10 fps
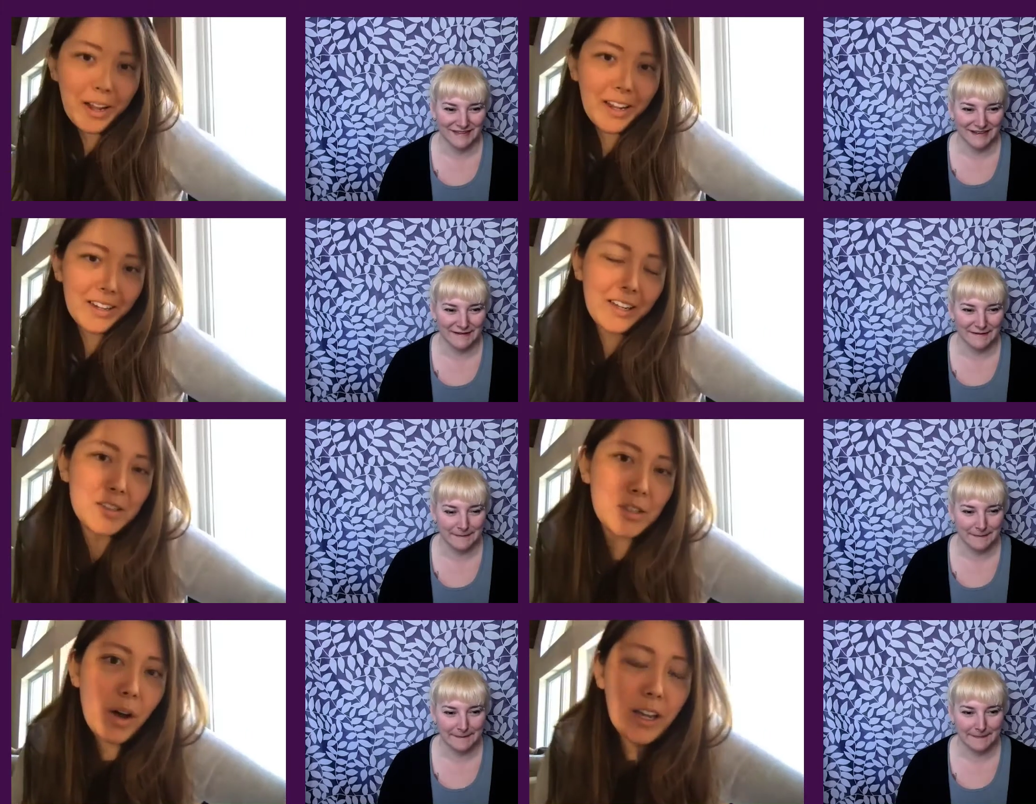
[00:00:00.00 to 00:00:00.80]
Speaker 1: right? Yeah.
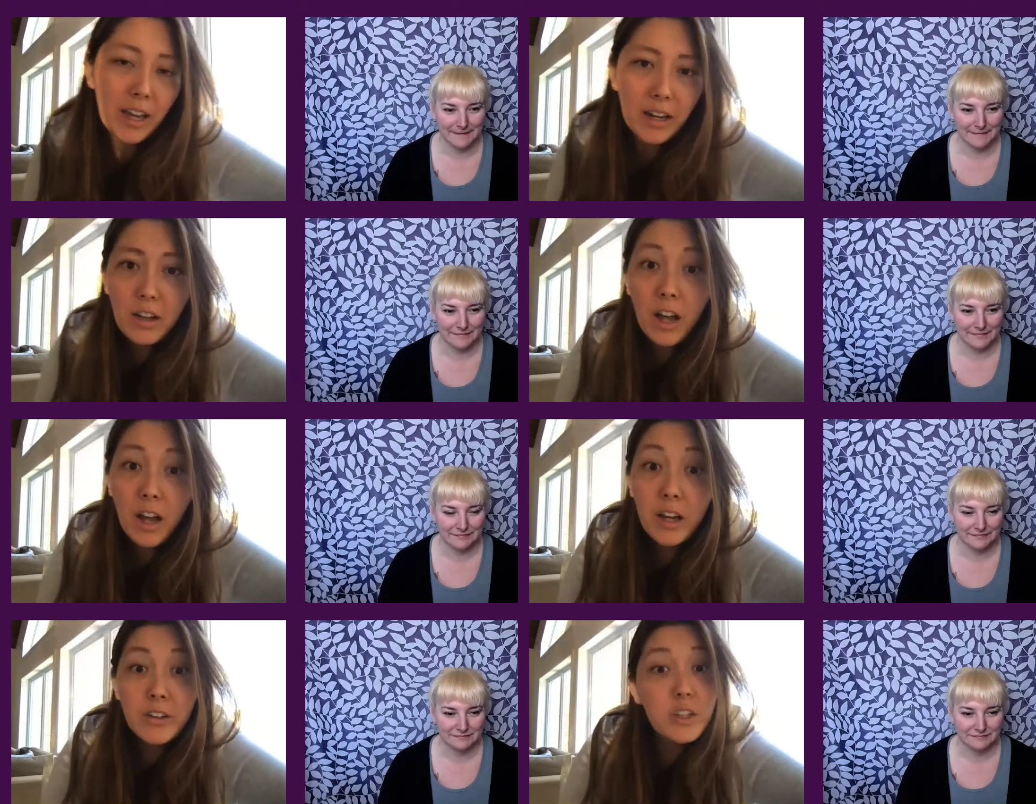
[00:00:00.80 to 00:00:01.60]
And so I get a lot
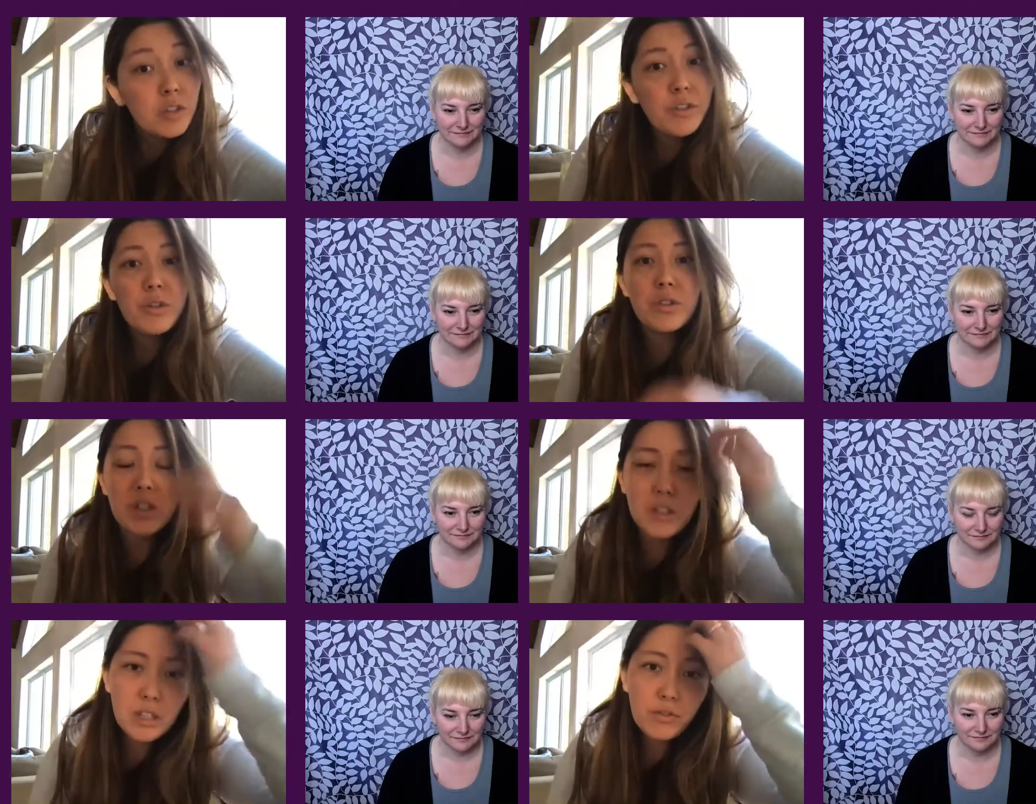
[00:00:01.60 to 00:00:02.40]
of interviews or
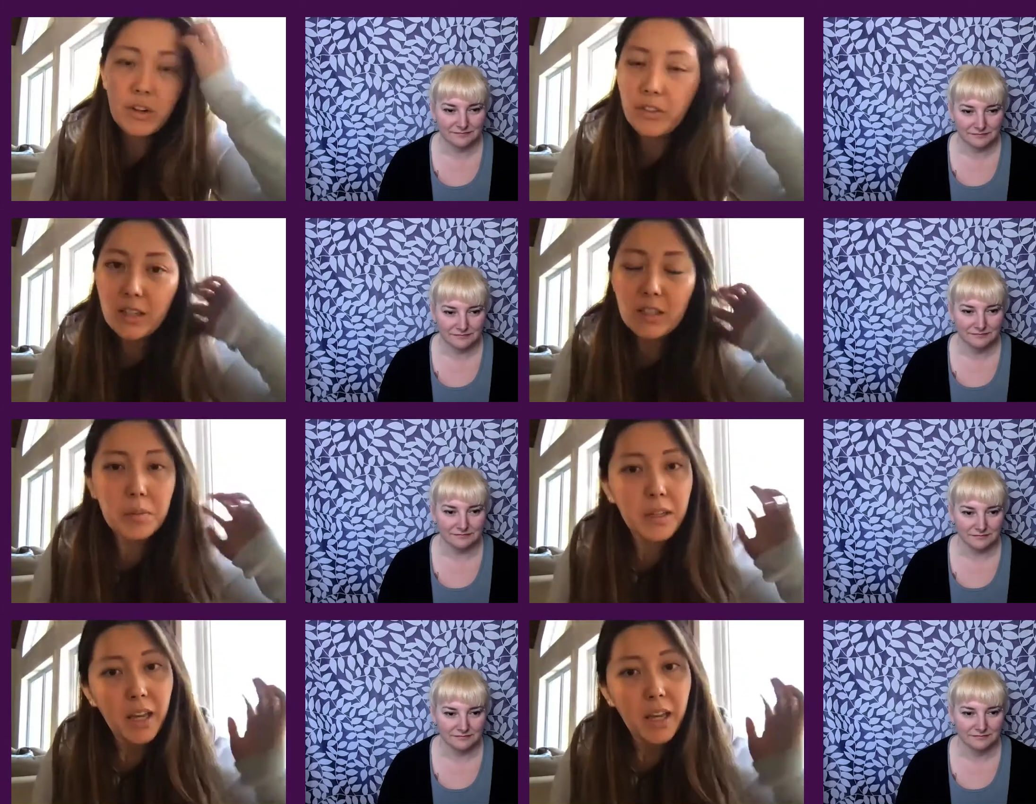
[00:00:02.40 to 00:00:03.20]
just different things
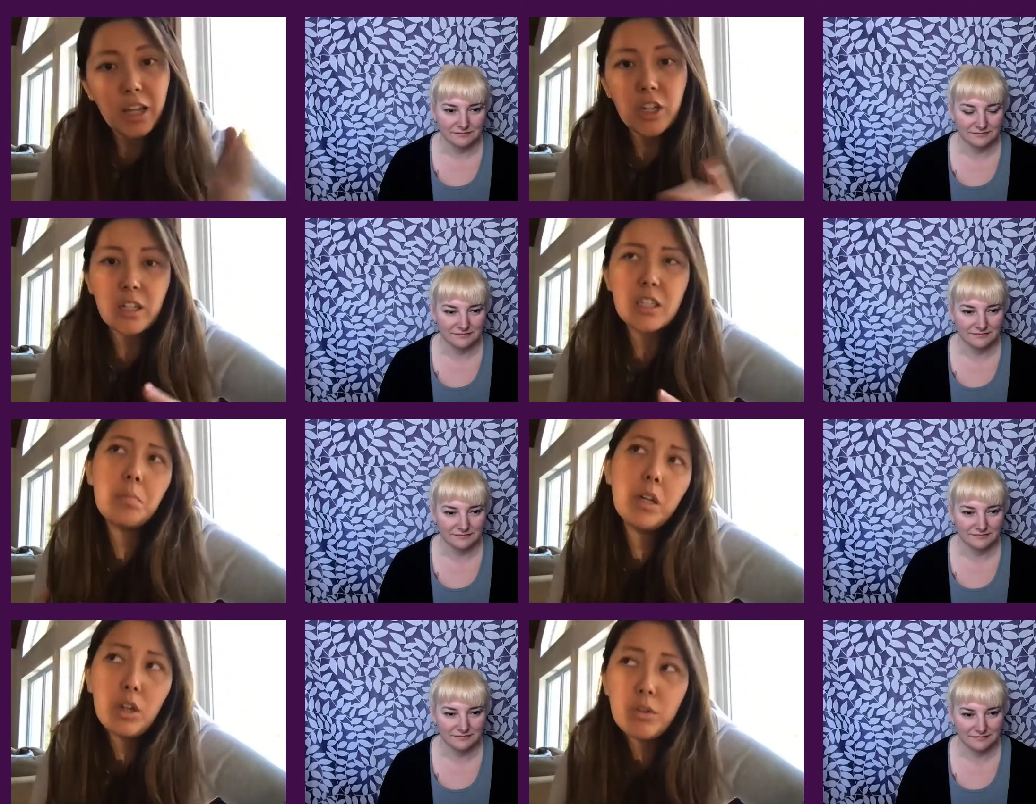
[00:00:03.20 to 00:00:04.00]
like, hey Jen, explain
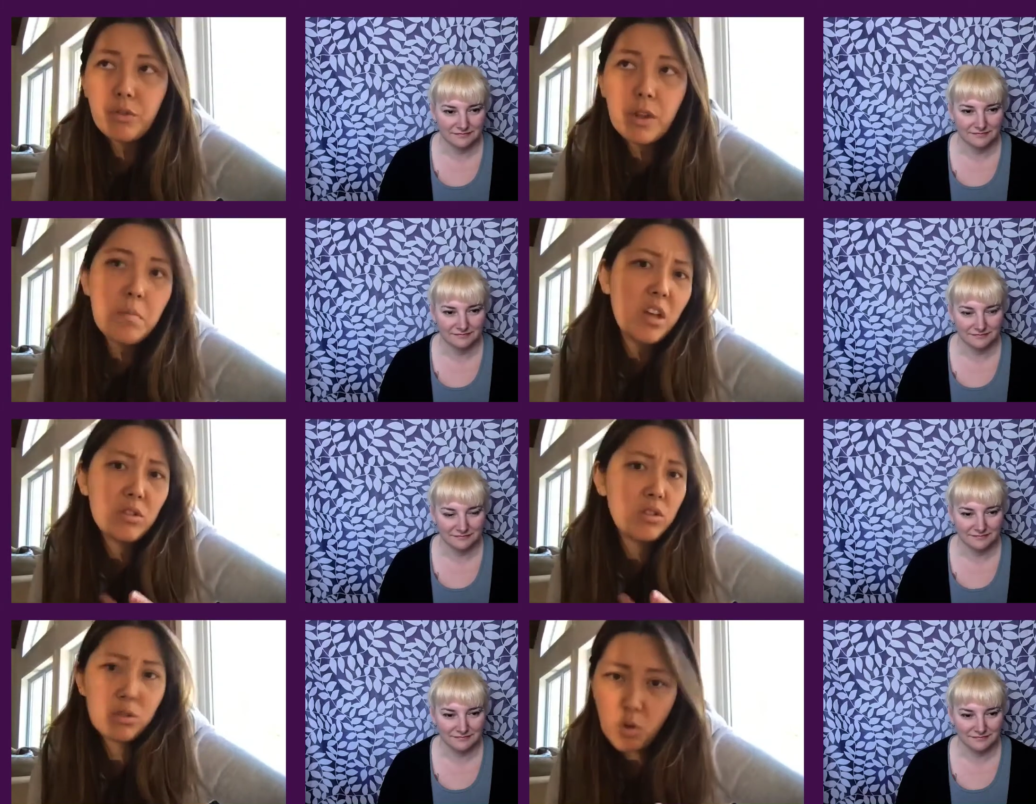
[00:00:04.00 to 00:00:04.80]
your female
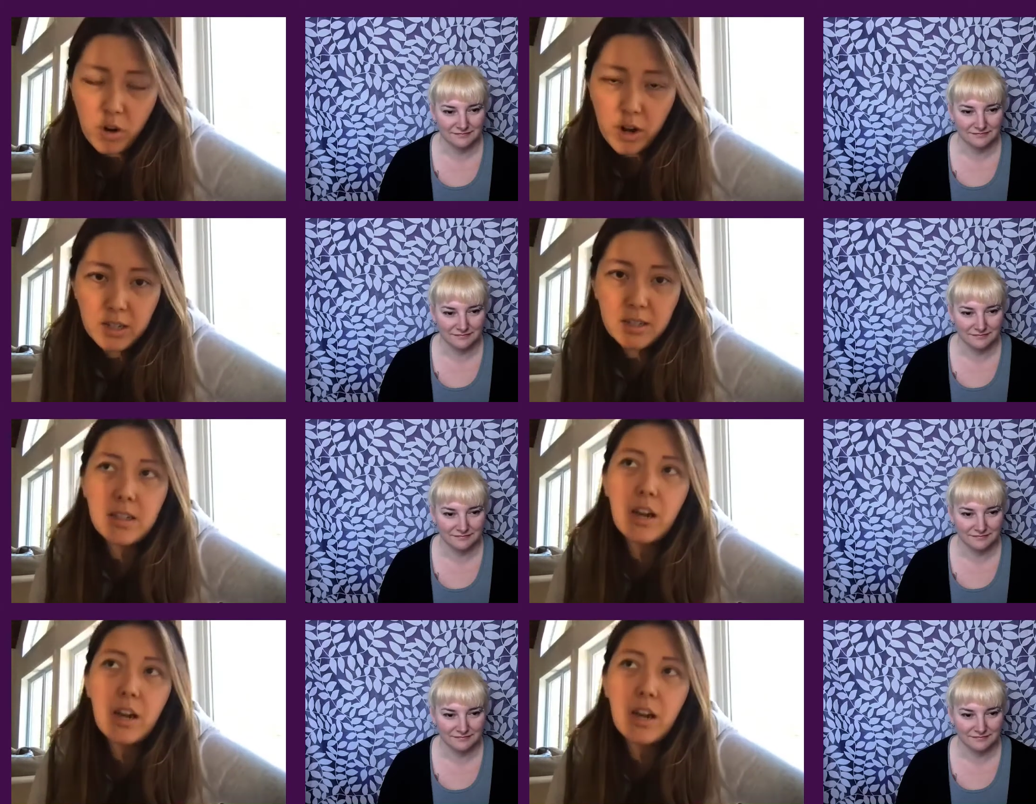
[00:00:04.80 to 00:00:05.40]
story and stuff.